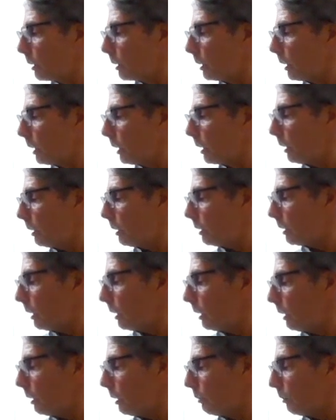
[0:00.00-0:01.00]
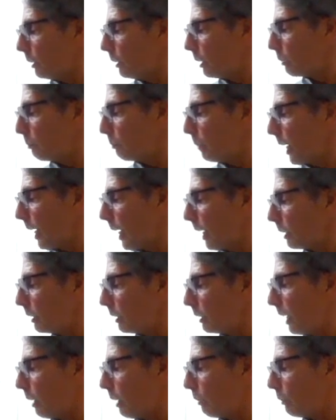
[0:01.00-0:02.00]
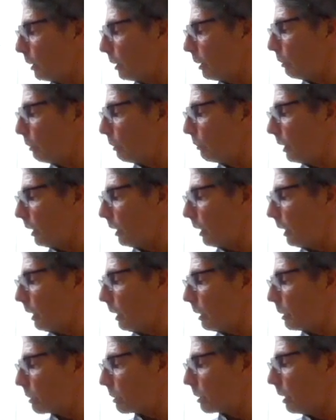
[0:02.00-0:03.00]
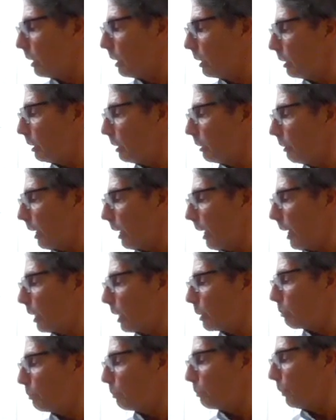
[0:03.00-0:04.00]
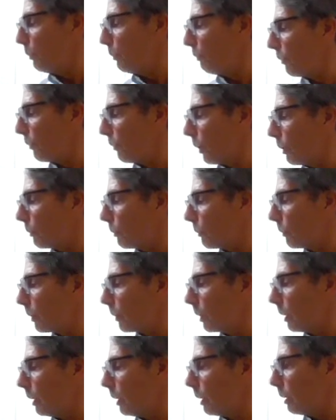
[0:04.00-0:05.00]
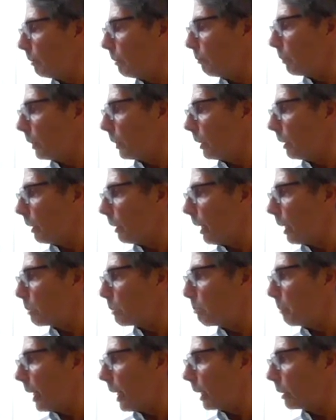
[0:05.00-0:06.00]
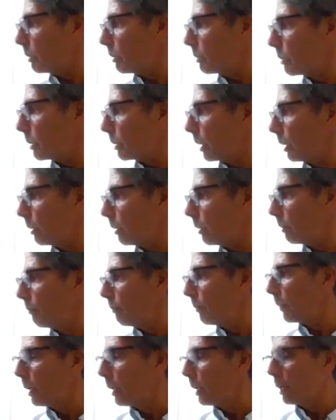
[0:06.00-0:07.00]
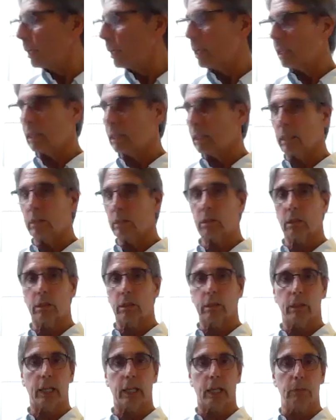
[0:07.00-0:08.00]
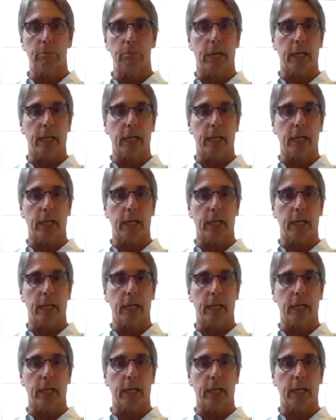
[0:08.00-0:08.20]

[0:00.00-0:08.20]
are going to continue and look back. Now, when you release, your eyes move first. Bring your eyes back to center, and then turn your head